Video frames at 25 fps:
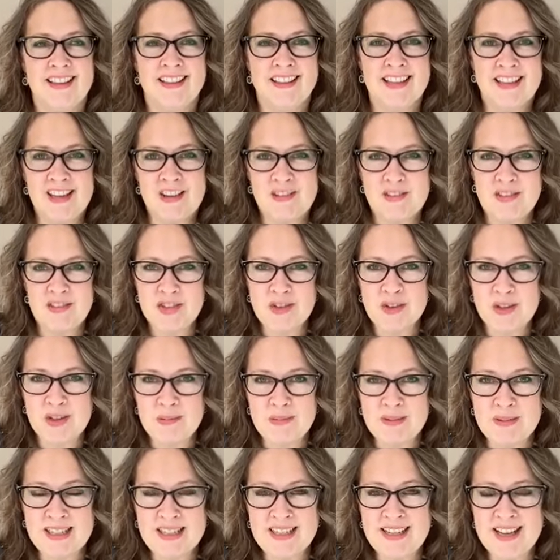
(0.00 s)
Thank you for
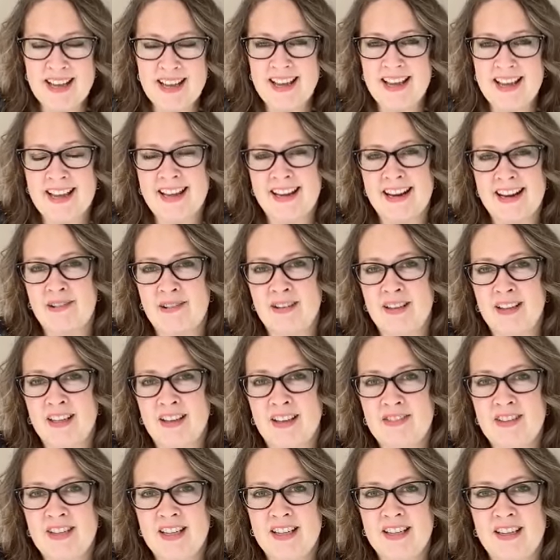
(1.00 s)
joining me today. And I would
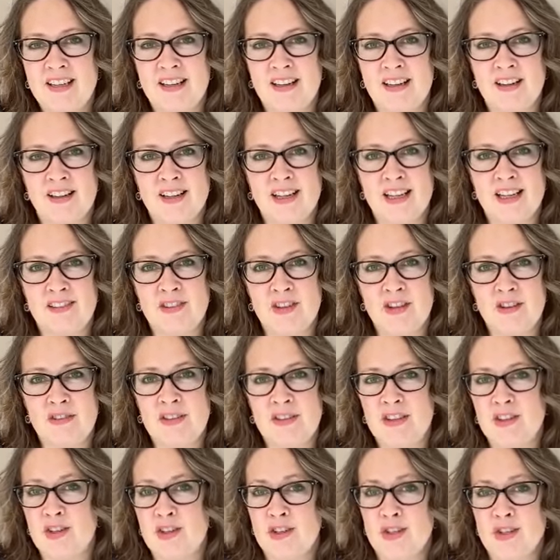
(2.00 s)
love to hear if you've
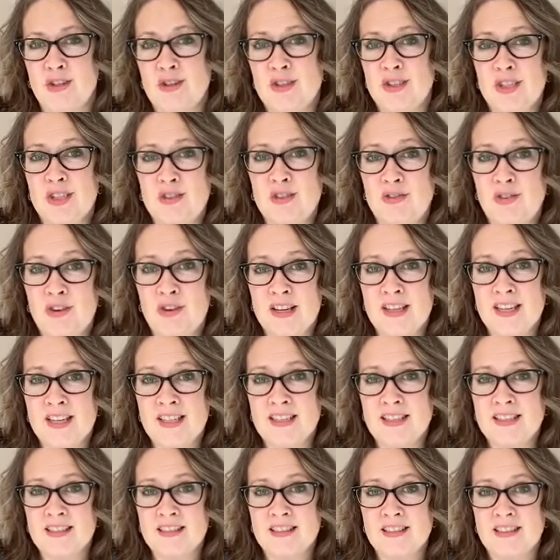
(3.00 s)
either used this
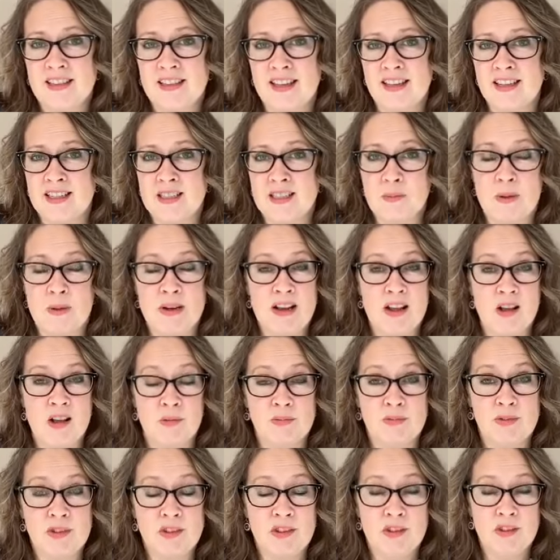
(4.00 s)
phrase and it's been
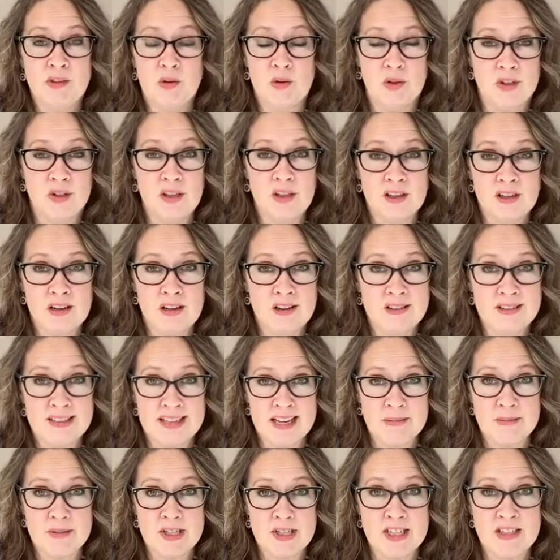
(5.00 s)
helpful or
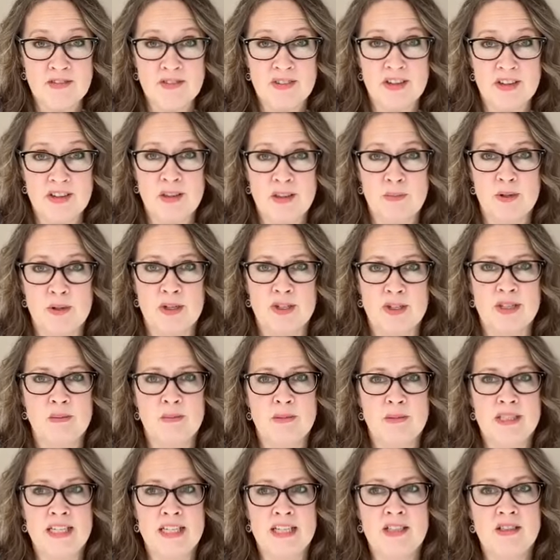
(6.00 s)
damaging for another
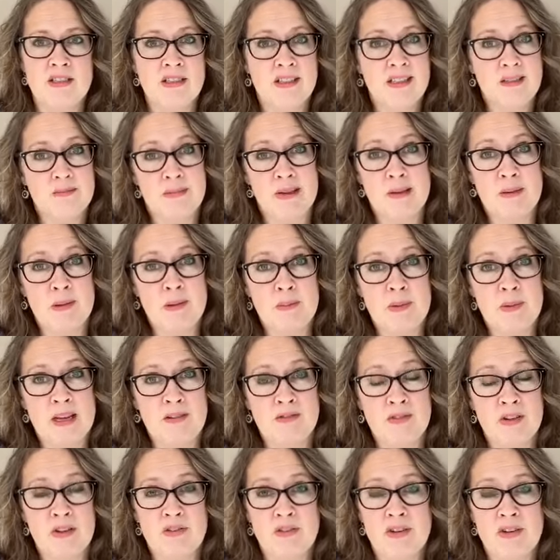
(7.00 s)
person, potentially, maybe
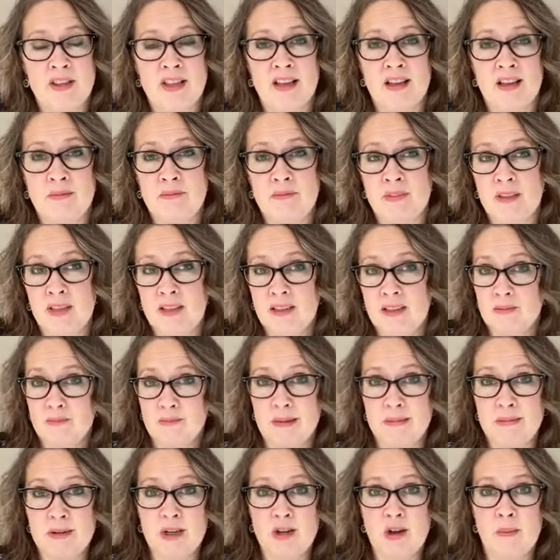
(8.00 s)
painful for them.
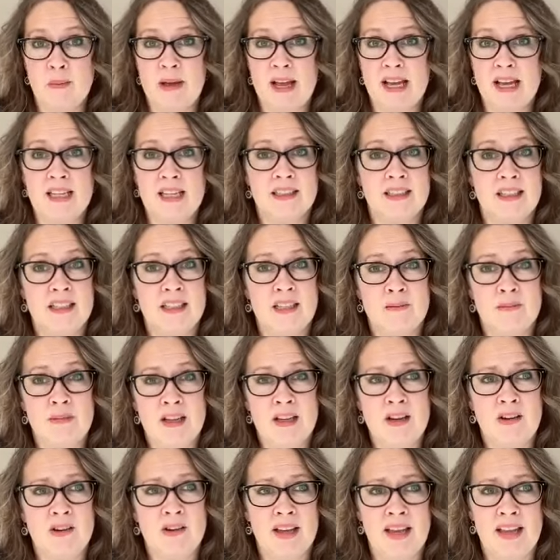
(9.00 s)
Maybe you go back and let them
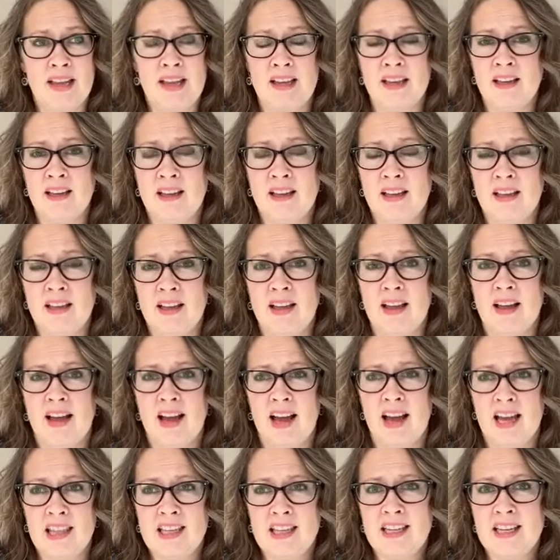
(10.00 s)
know, hey,
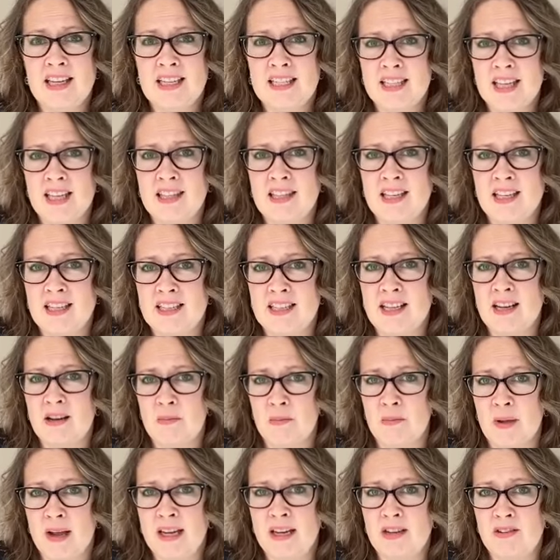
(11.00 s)
I think I said this and
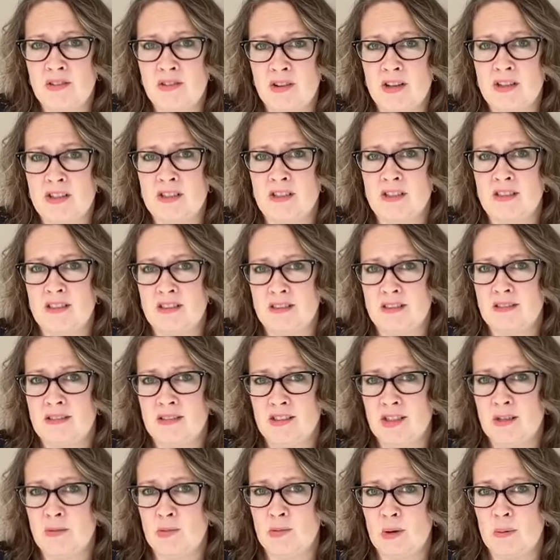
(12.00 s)
it might have caused
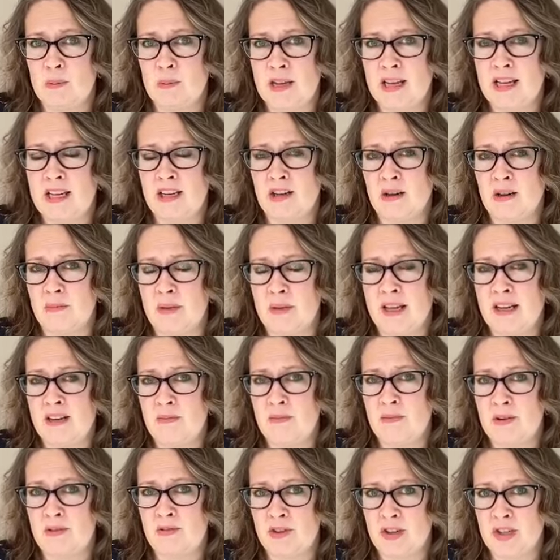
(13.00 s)
you more pain or it might
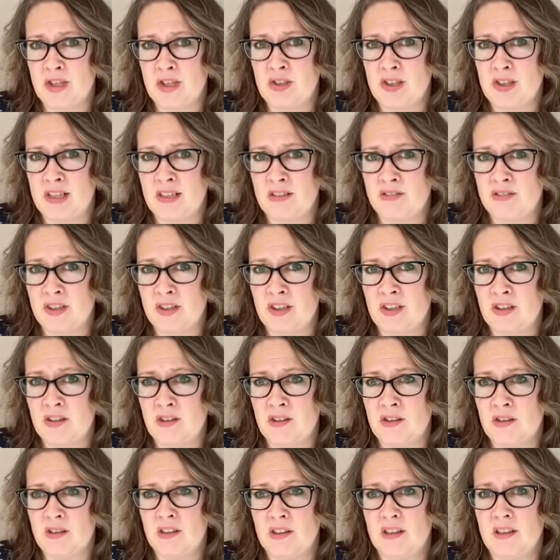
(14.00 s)
have been frustrating for
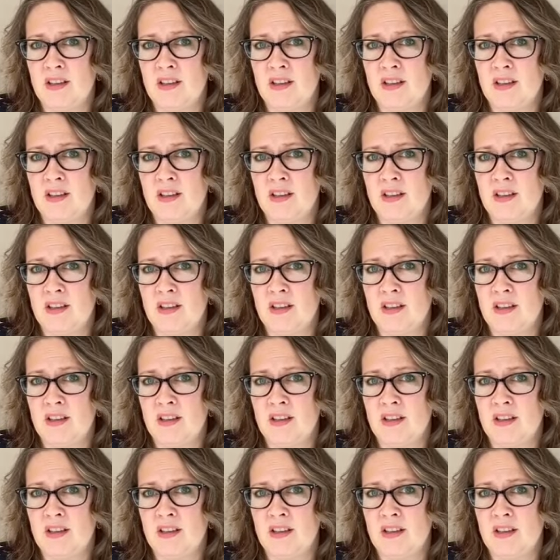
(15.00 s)
you.